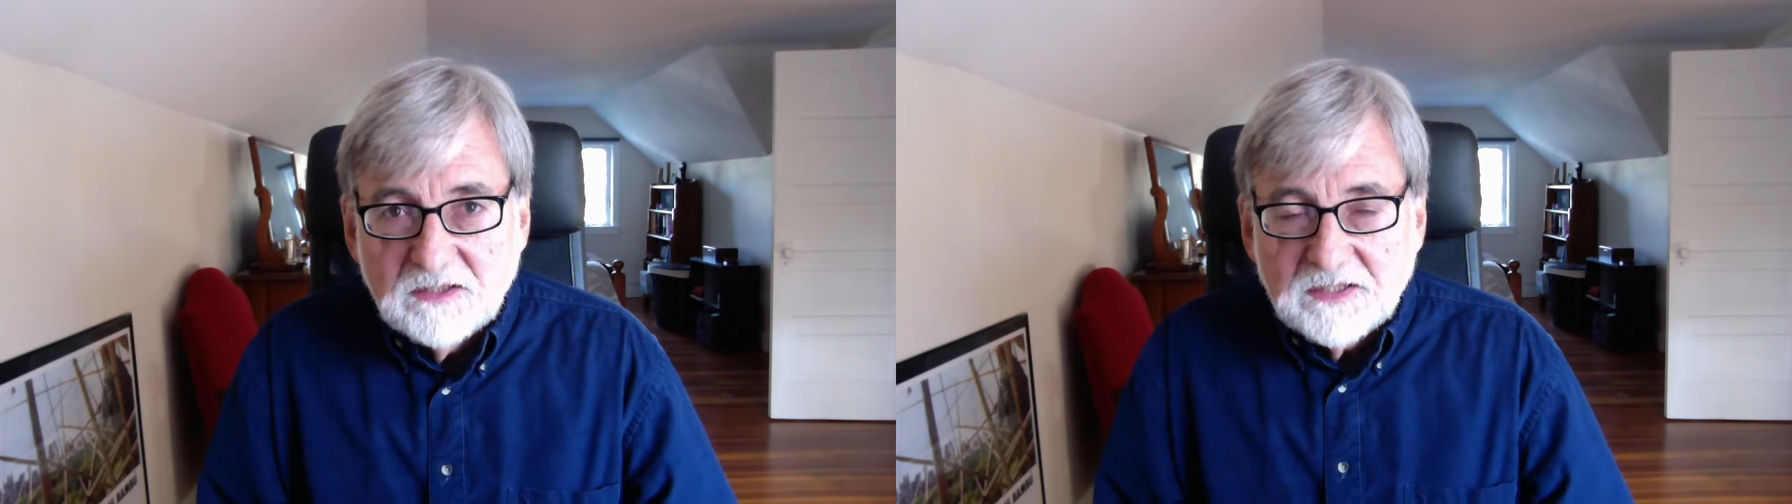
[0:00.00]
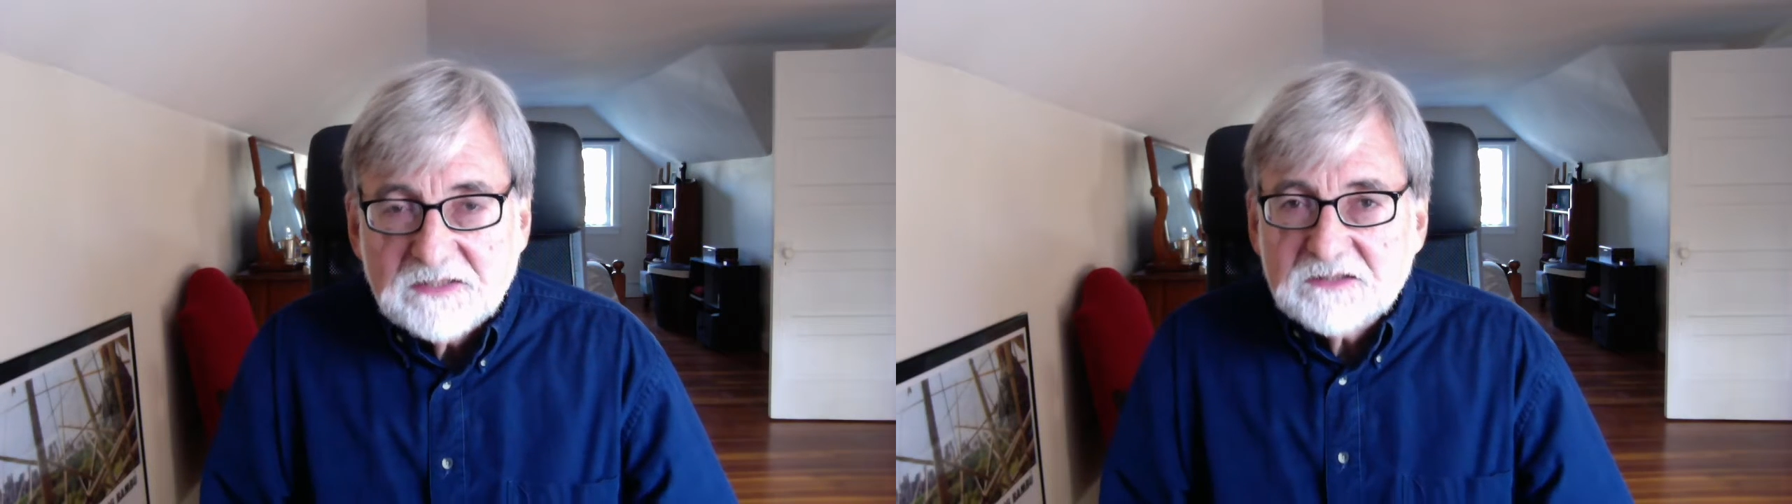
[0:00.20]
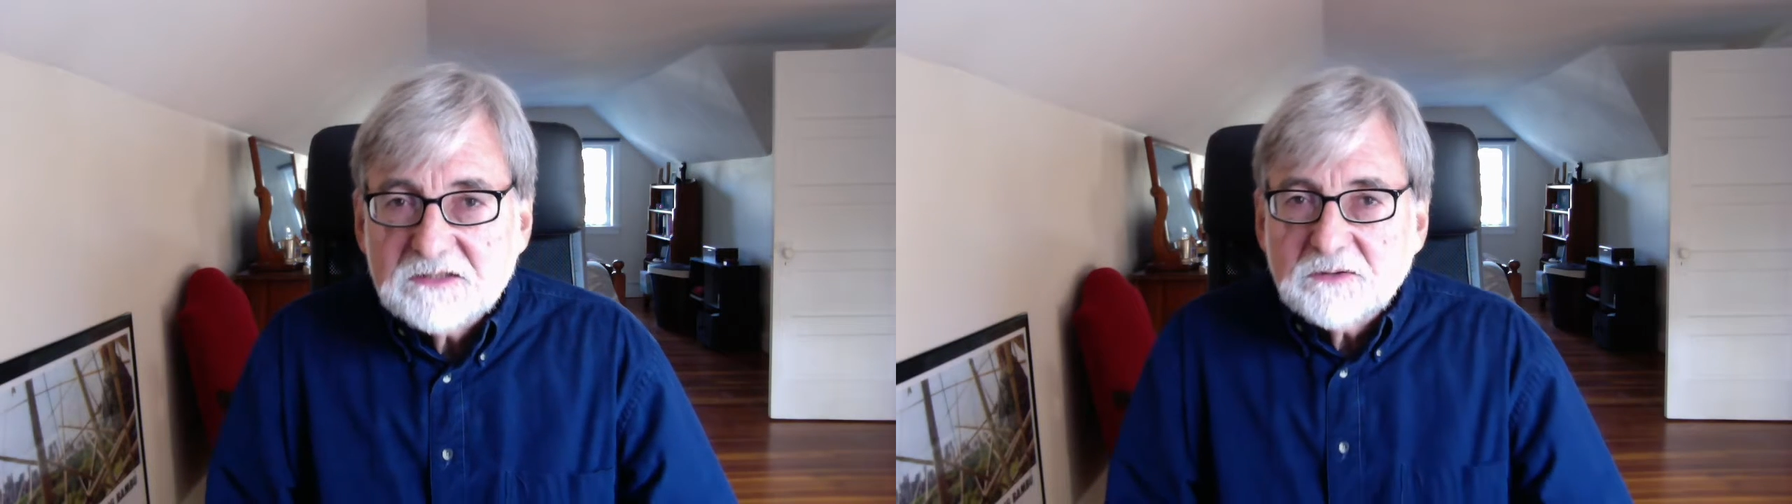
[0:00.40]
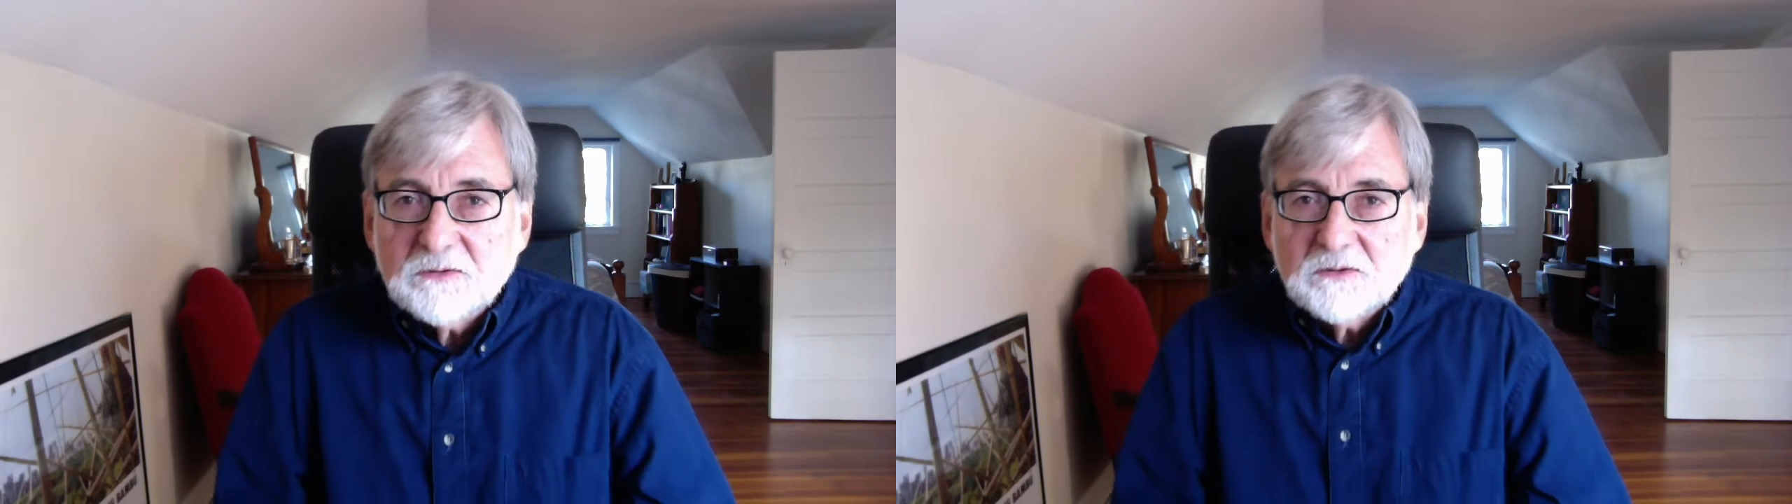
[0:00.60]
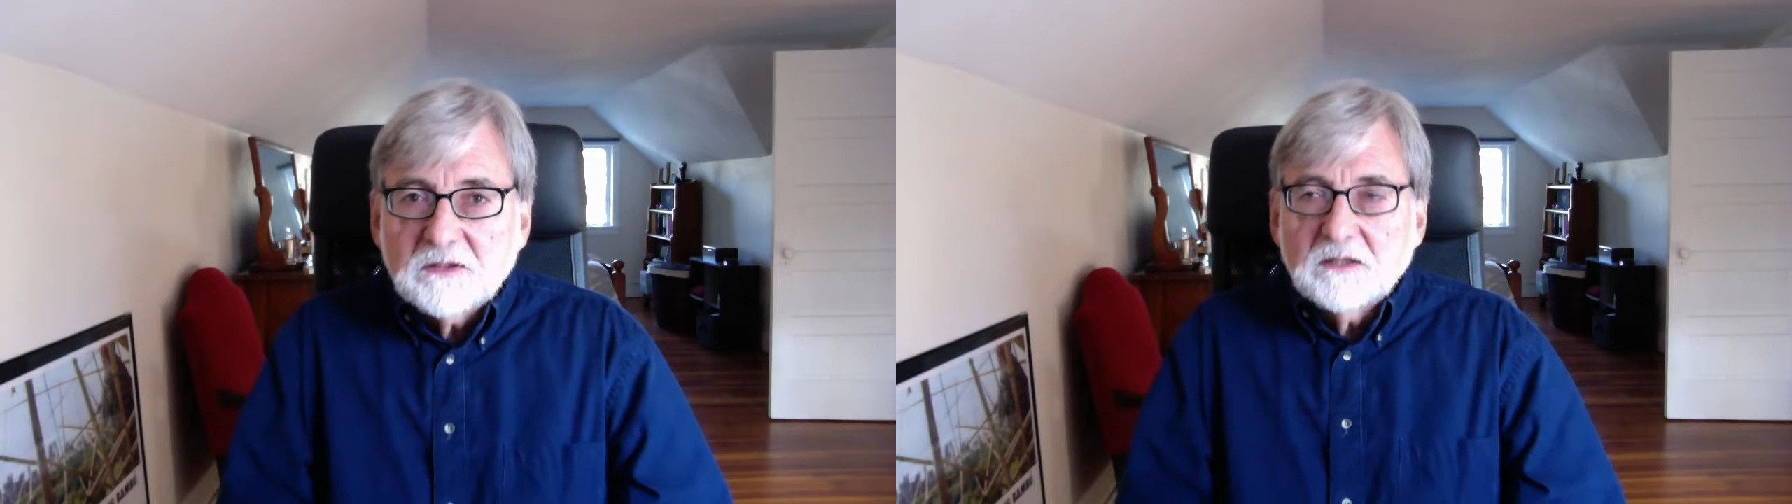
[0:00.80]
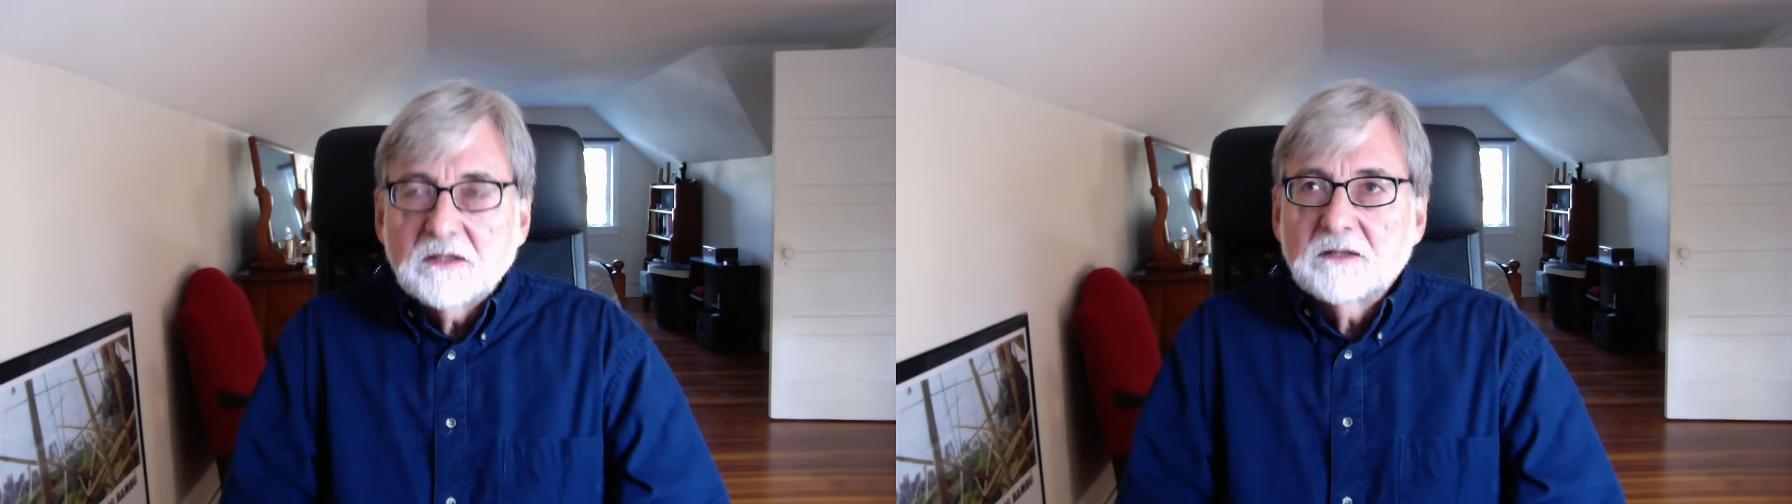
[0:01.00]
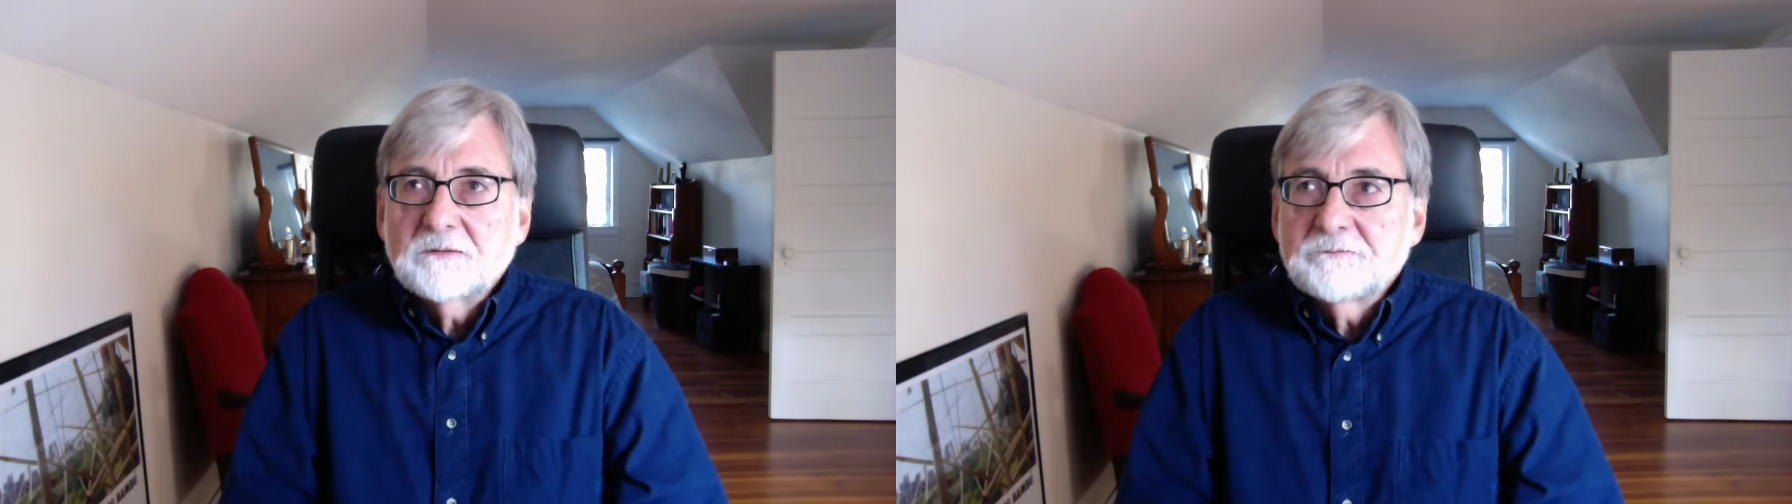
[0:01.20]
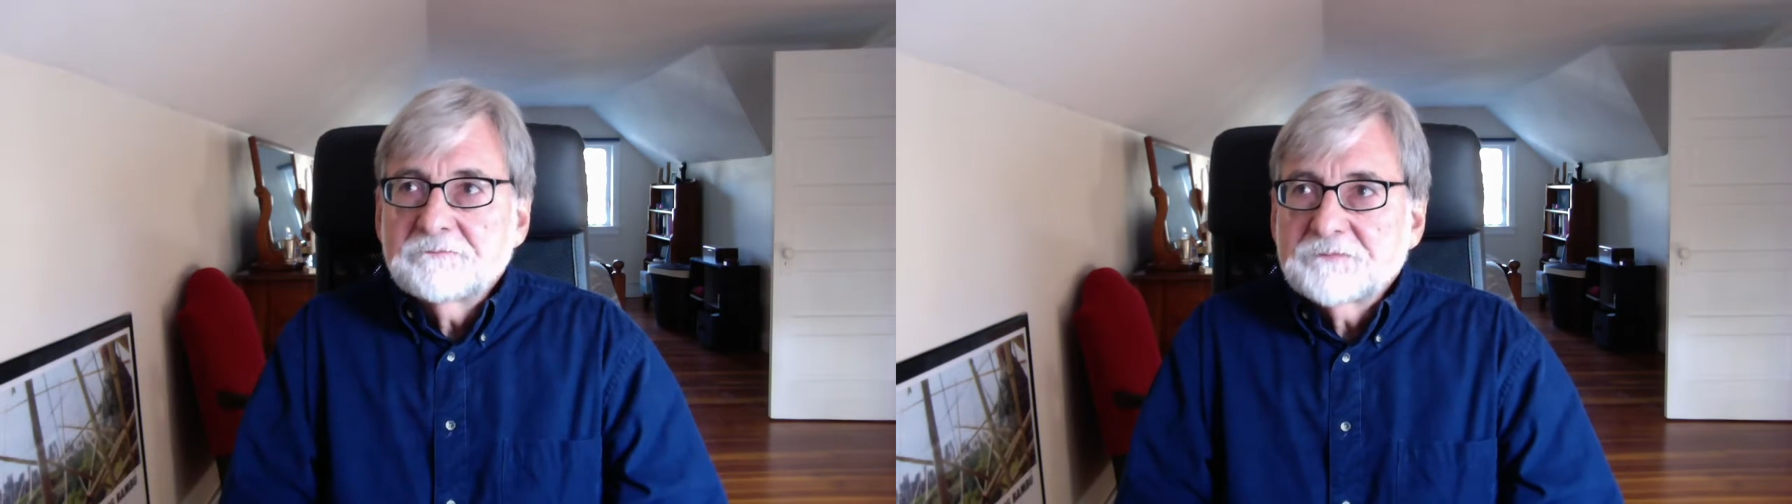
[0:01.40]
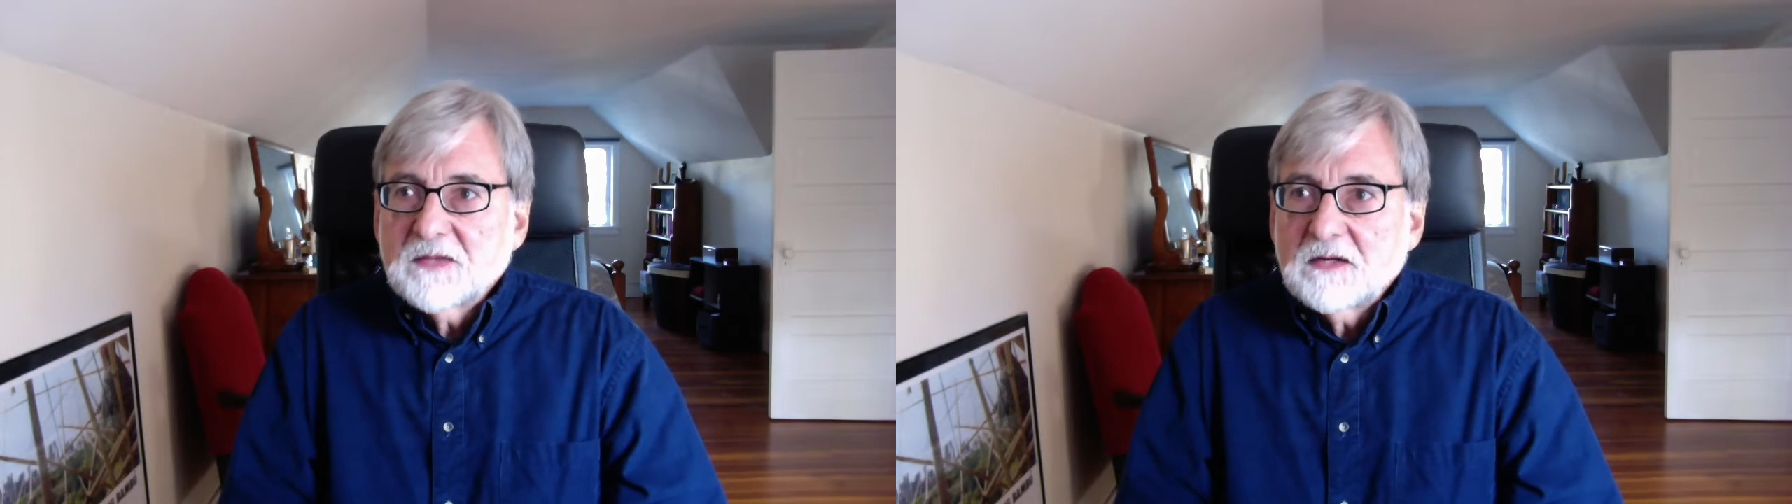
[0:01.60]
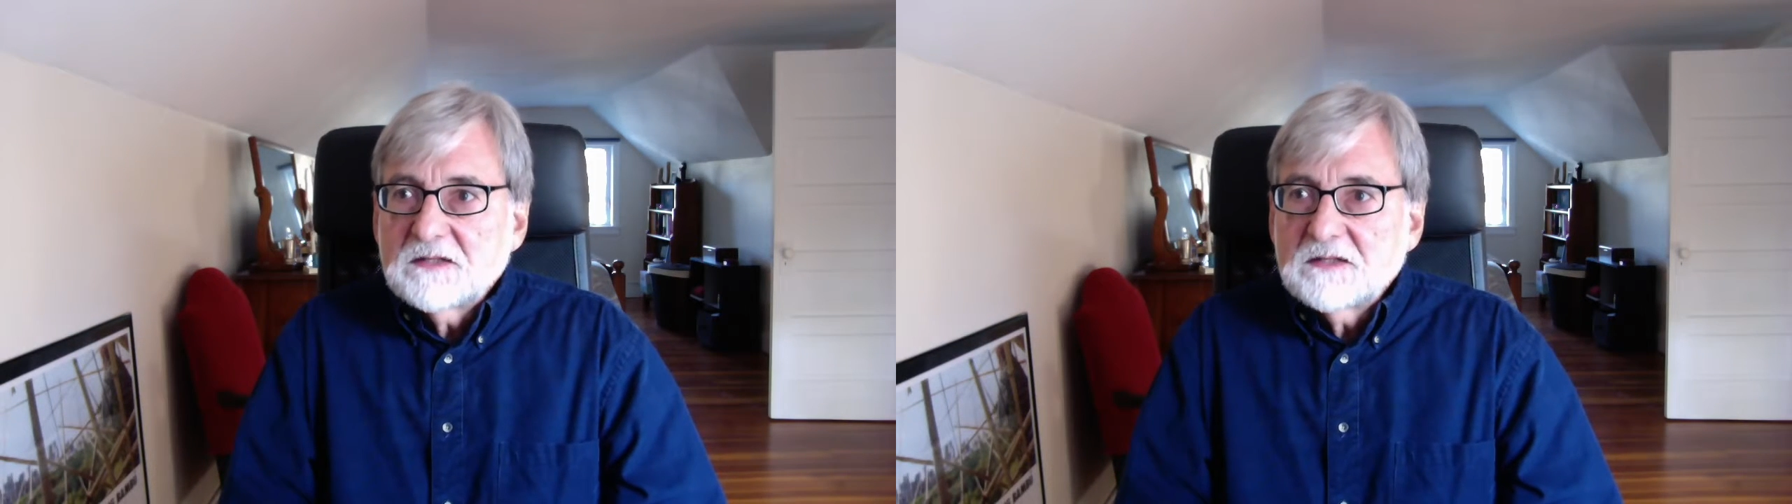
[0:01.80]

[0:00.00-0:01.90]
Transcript: And so I